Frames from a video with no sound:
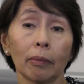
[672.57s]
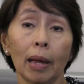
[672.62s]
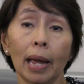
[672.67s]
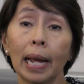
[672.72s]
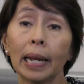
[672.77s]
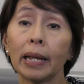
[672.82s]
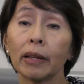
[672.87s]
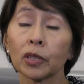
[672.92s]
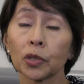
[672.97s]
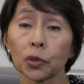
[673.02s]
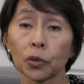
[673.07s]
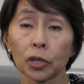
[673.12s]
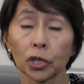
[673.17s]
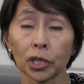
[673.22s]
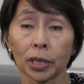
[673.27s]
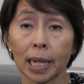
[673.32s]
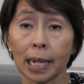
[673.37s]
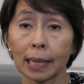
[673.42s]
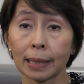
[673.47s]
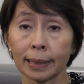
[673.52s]
any sort of
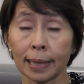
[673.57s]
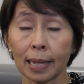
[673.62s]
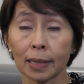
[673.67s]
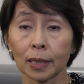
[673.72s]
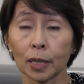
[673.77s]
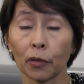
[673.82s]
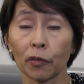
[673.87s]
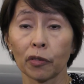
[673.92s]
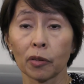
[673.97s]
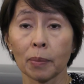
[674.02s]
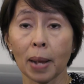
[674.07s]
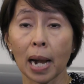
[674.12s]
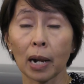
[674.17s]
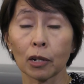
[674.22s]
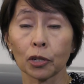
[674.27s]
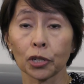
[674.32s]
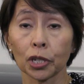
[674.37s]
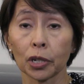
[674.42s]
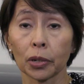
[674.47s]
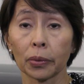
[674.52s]
genetic testing for macular
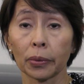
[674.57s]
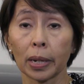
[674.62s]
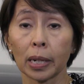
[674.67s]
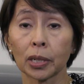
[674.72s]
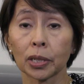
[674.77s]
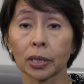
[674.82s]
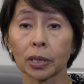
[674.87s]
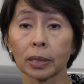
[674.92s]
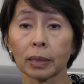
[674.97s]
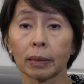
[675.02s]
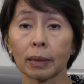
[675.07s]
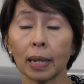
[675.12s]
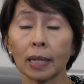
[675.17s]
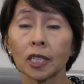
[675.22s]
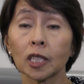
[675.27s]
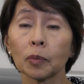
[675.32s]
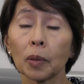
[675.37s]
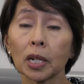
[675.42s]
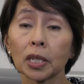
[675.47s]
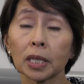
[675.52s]
degeneration,
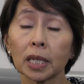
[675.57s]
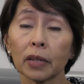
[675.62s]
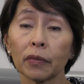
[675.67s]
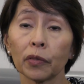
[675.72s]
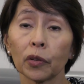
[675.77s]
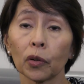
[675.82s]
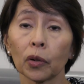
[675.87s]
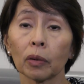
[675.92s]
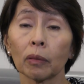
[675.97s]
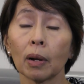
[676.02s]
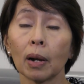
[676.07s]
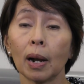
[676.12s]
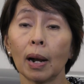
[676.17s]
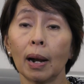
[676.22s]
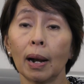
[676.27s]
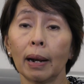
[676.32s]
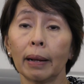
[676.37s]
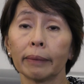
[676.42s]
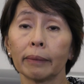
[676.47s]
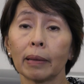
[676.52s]
especially if you're
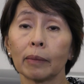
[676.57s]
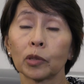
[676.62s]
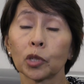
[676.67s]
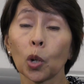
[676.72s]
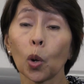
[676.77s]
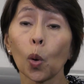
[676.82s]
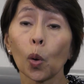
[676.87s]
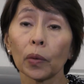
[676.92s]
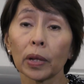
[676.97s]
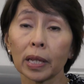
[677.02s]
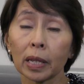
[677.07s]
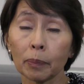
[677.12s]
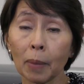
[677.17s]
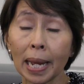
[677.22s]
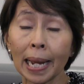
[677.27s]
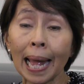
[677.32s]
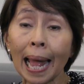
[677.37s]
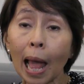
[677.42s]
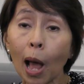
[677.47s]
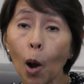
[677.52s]
told that it
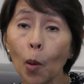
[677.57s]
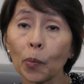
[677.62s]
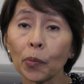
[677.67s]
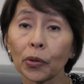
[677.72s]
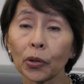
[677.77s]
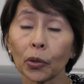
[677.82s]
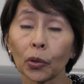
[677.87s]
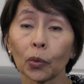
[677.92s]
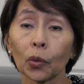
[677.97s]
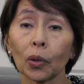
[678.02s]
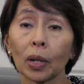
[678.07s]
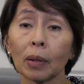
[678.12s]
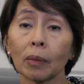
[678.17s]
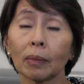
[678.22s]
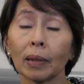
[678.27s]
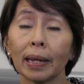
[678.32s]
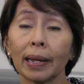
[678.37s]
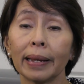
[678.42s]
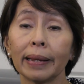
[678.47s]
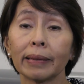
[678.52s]
might help you
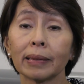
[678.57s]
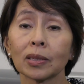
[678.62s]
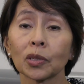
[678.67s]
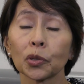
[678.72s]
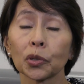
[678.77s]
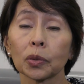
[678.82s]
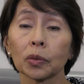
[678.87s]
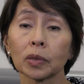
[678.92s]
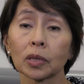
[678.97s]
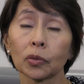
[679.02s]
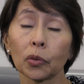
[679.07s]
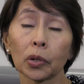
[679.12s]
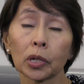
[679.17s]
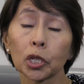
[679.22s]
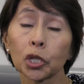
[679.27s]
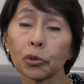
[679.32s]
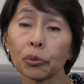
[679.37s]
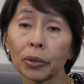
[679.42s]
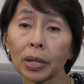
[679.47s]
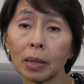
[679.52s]
in
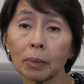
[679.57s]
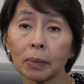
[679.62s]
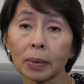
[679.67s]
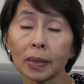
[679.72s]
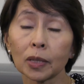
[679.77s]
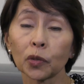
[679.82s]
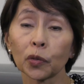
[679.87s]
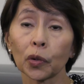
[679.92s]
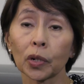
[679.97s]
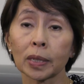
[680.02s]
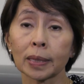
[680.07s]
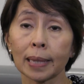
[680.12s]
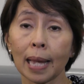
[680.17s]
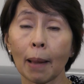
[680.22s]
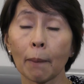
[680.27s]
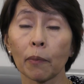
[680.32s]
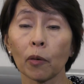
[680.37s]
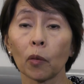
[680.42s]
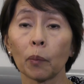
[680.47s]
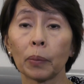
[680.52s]
certain treatments. For
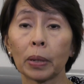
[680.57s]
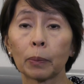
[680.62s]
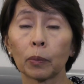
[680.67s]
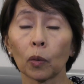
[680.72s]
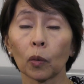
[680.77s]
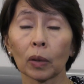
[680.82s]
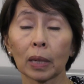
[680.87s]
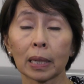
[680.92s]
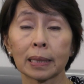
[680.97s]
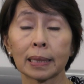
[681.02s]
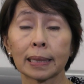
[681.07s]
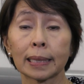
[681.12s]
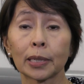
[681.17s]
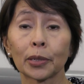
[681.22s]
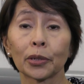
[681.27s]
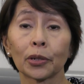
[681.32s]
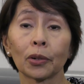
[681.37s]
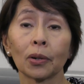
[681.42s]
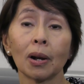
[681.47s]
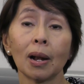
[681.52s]
example, people
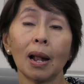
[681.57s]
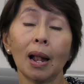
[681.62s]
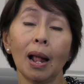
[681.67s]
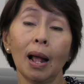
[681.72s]
consider